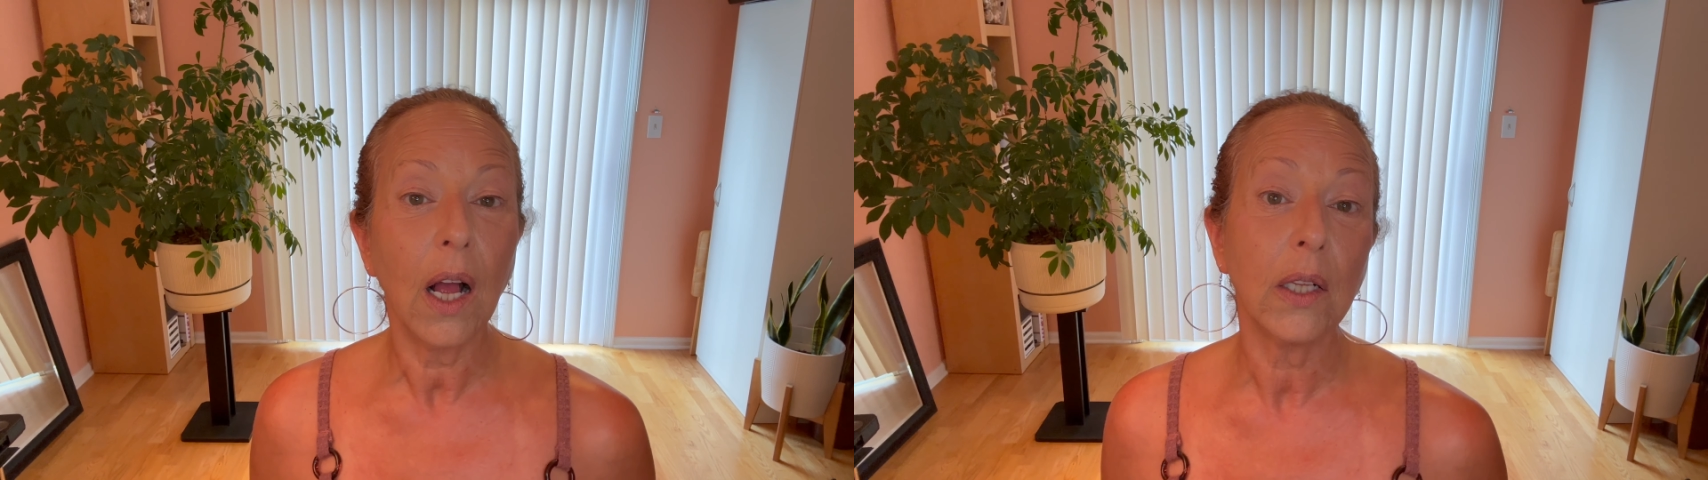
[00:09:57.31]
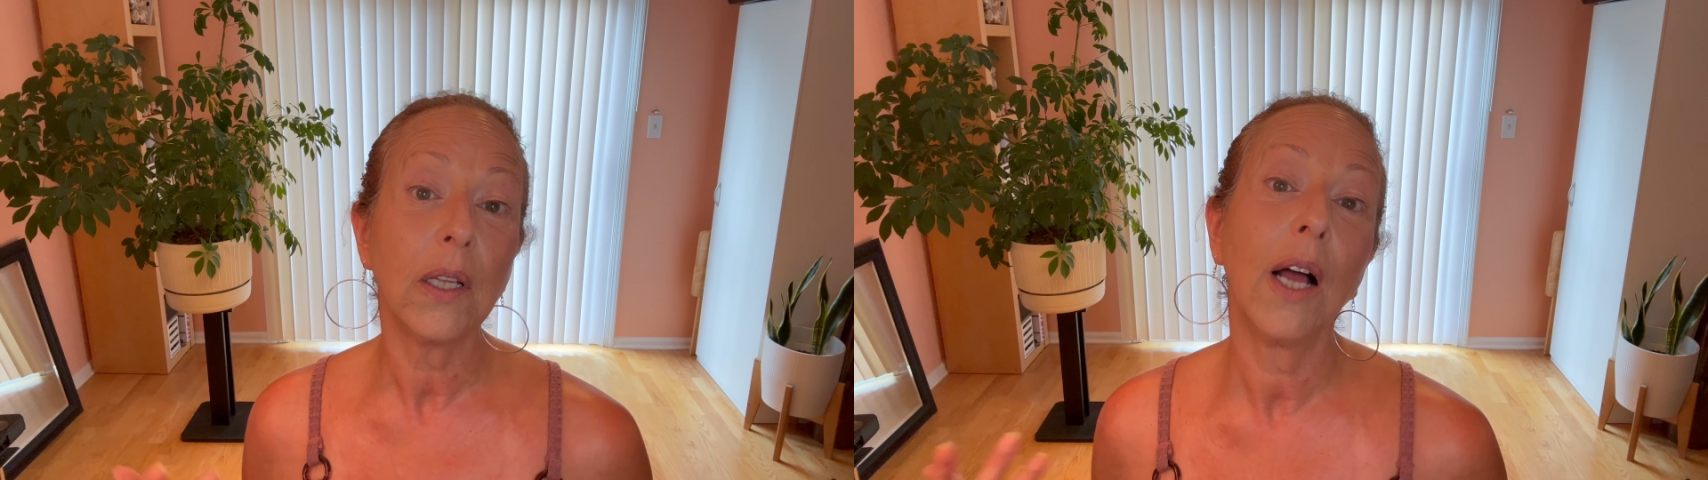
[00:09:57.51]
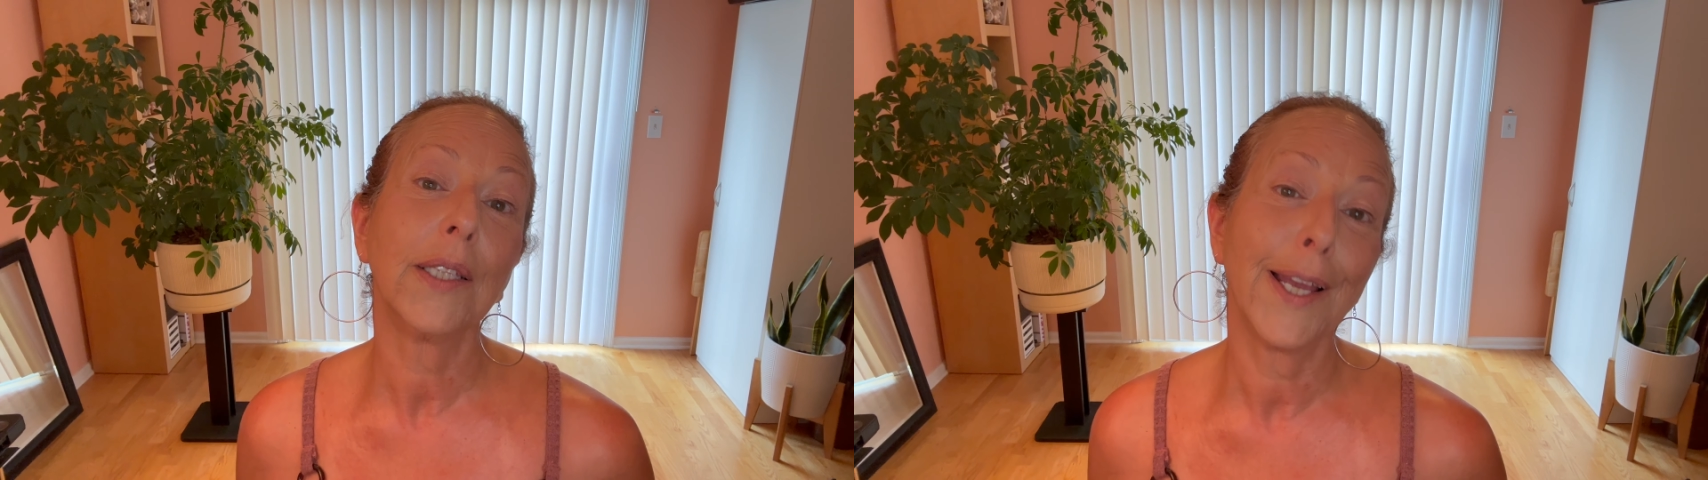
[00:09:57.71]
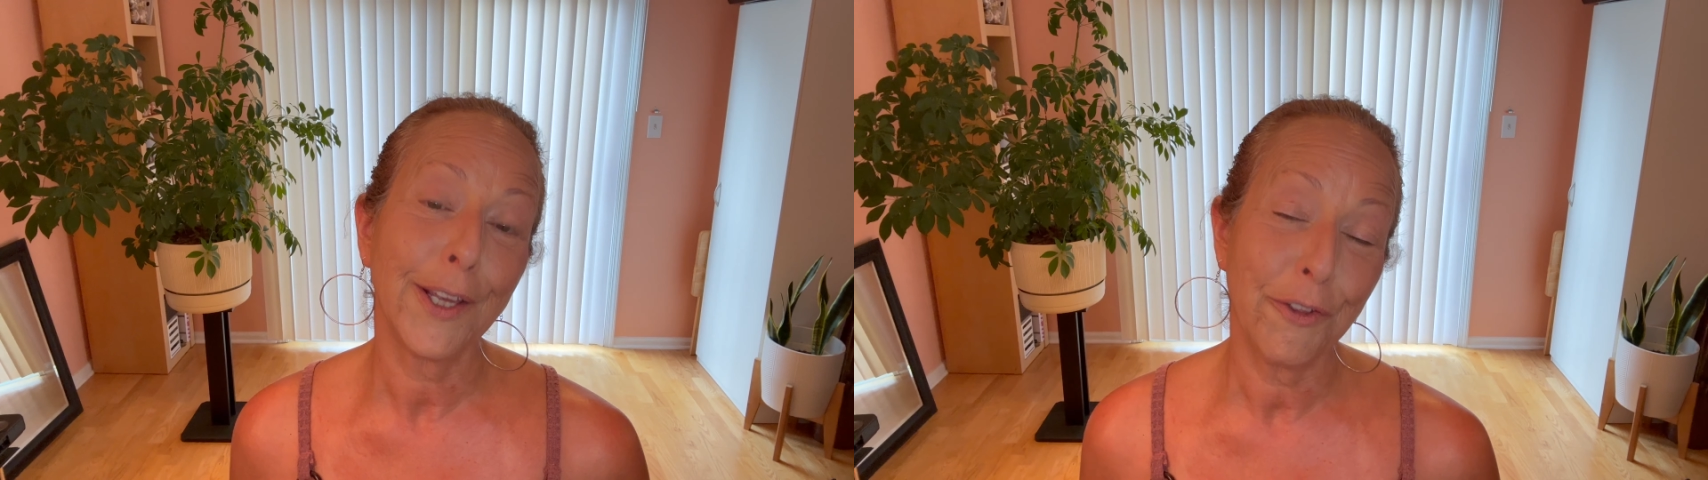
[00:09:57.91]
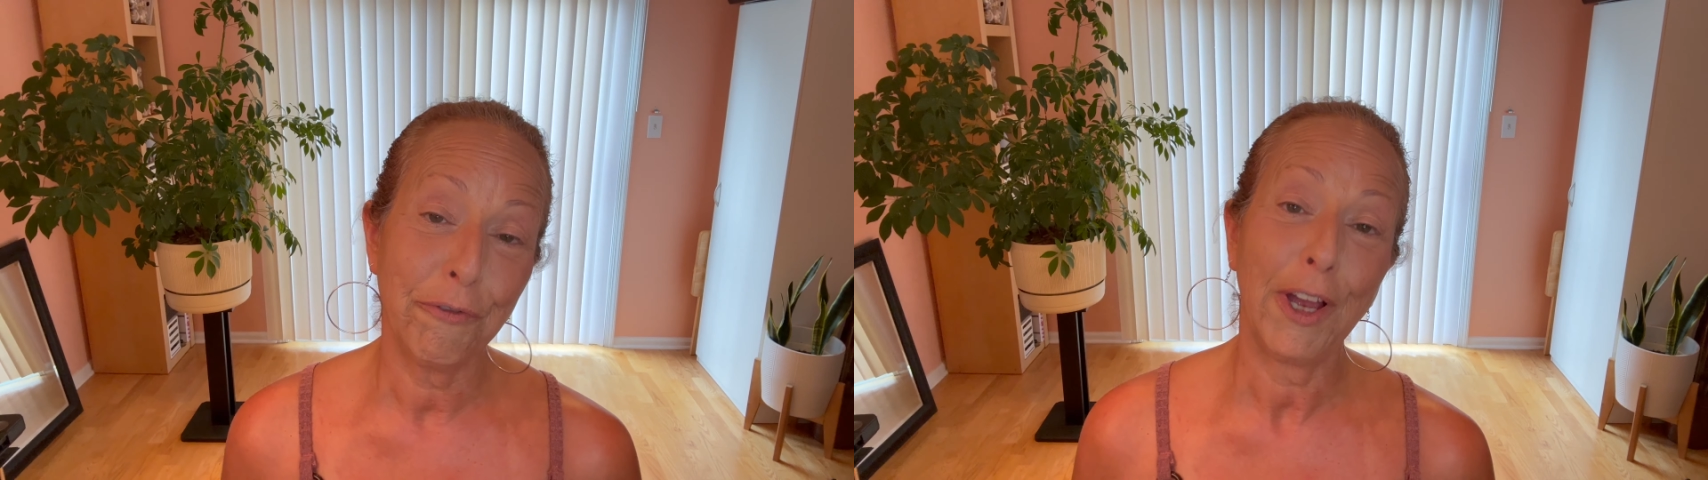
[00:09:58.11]
a lot
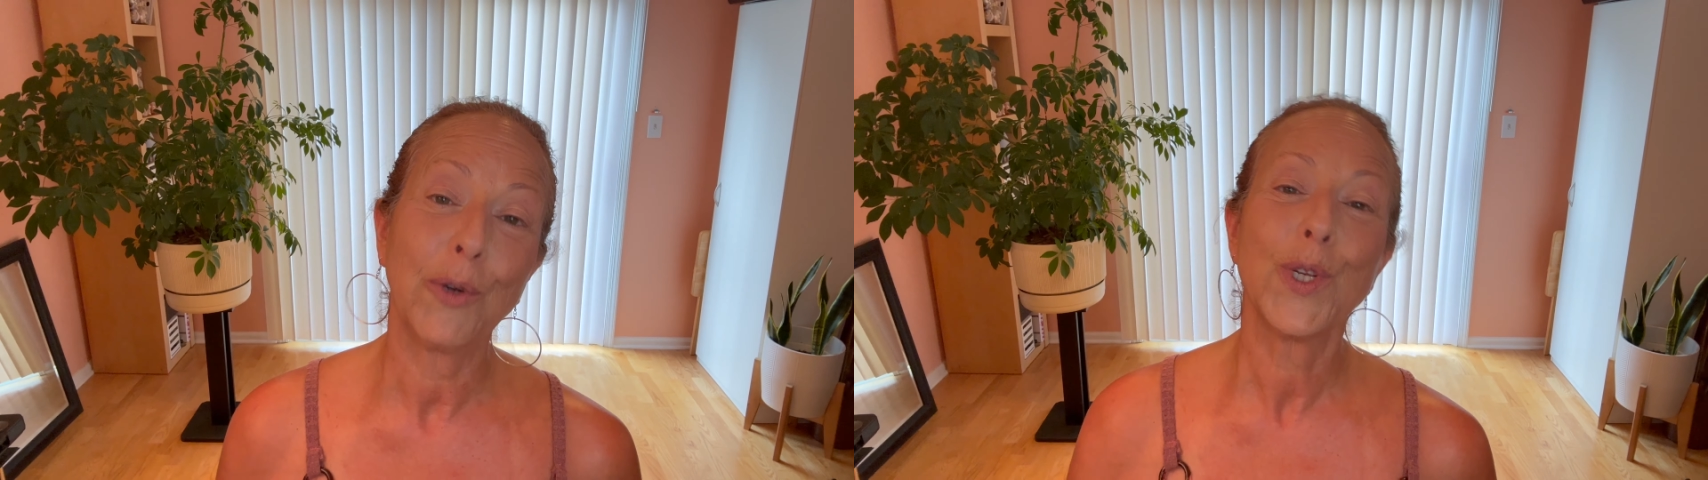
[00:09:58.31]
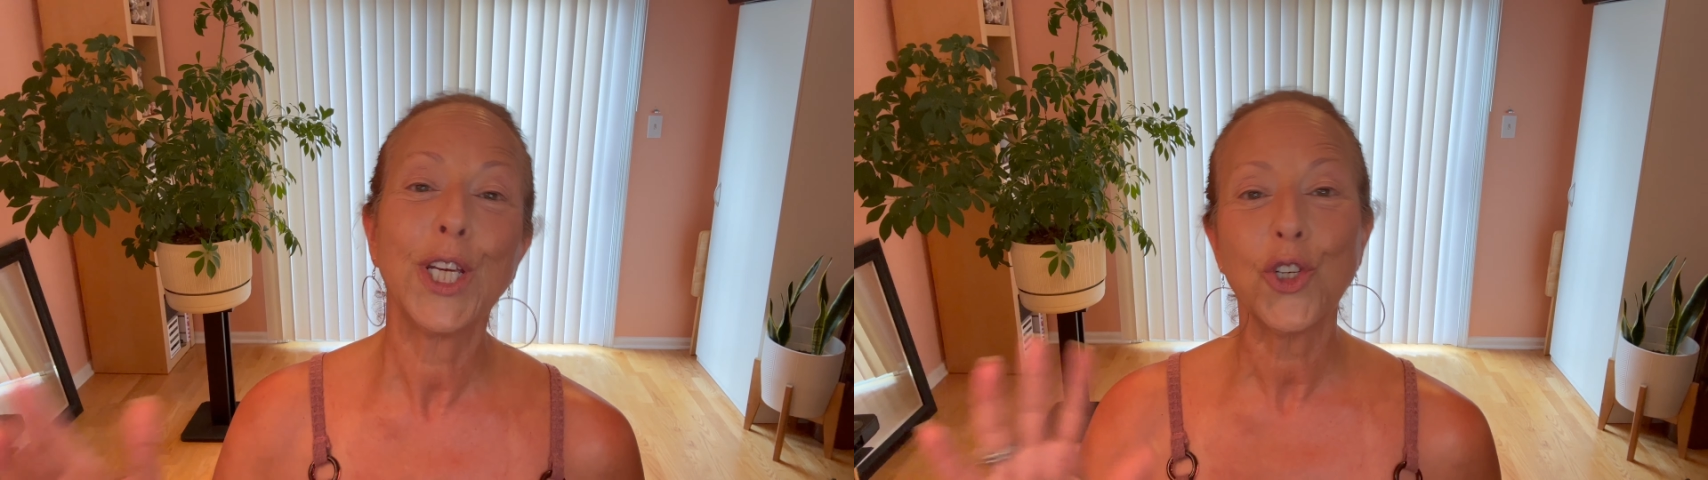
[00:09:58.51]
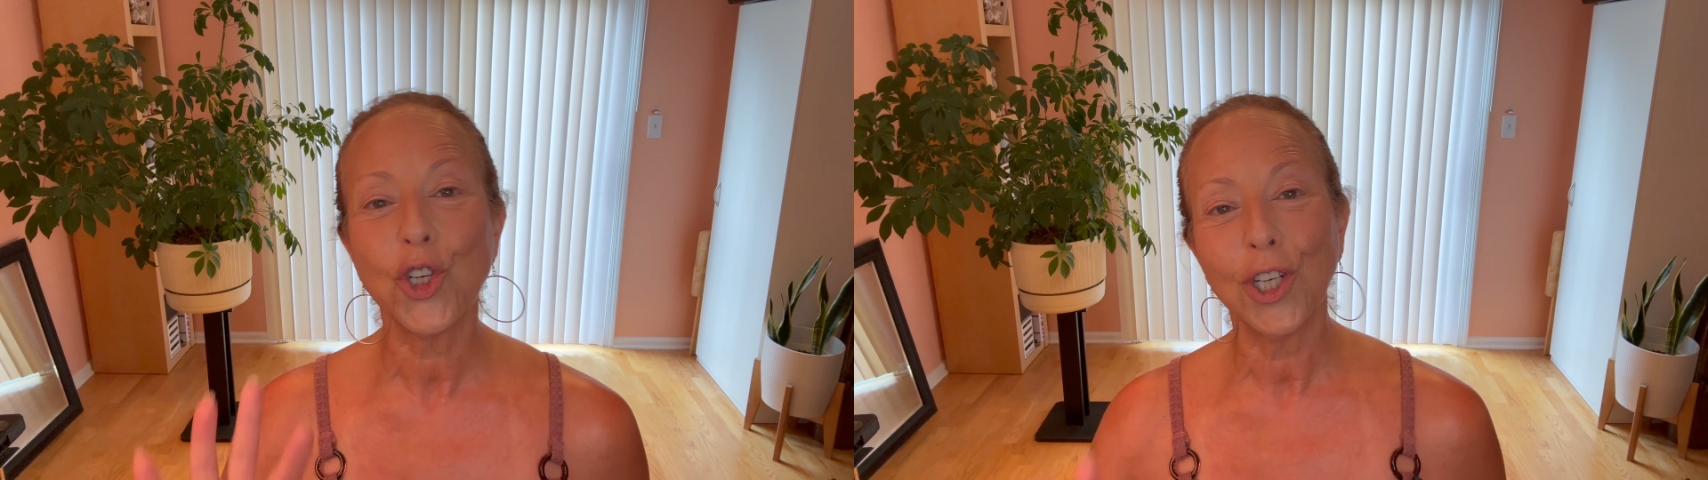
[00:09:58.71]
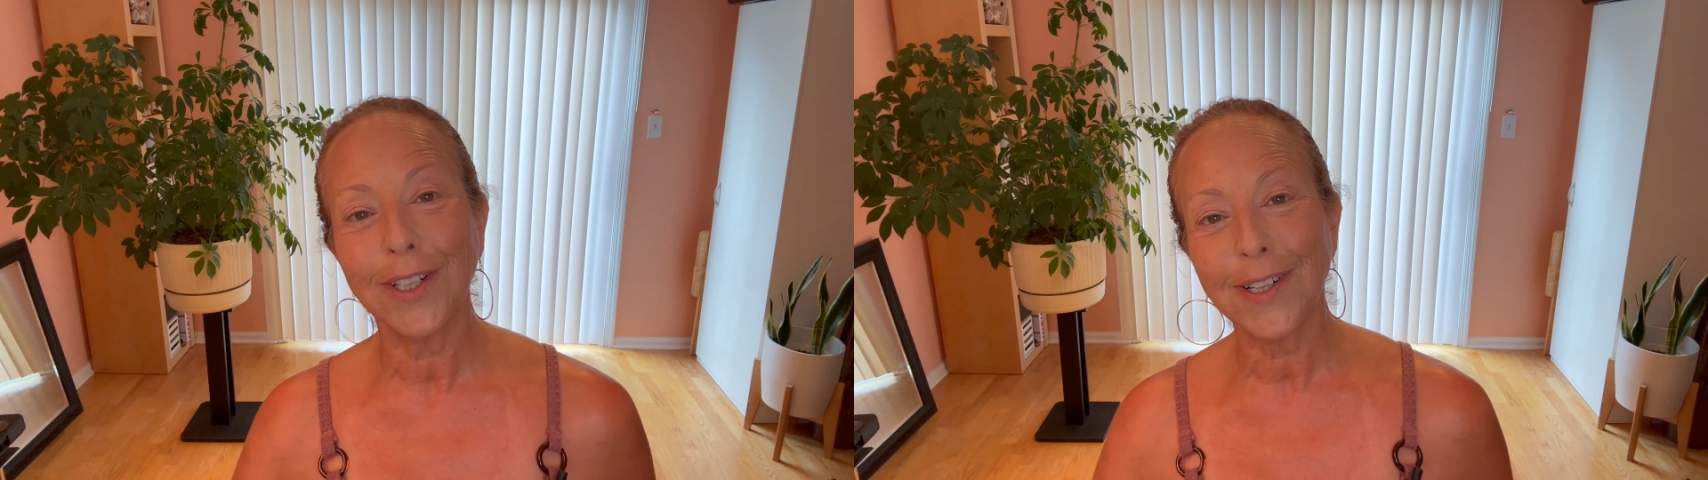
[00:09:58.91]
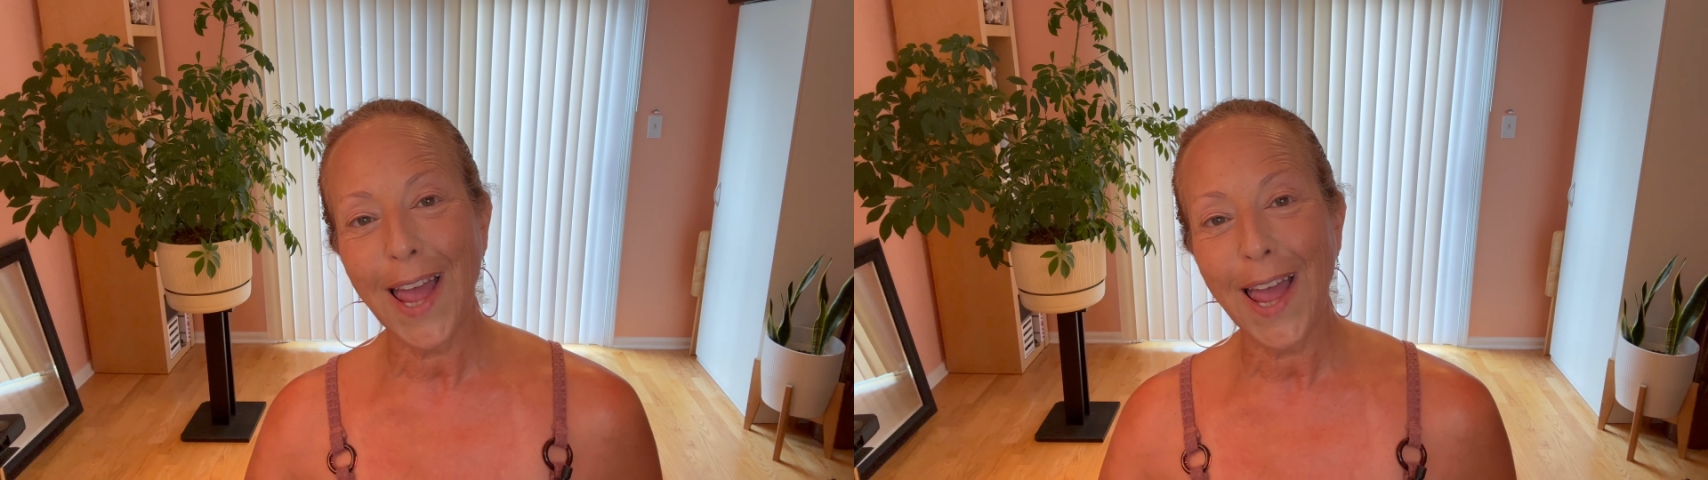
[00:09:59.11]
like the foundation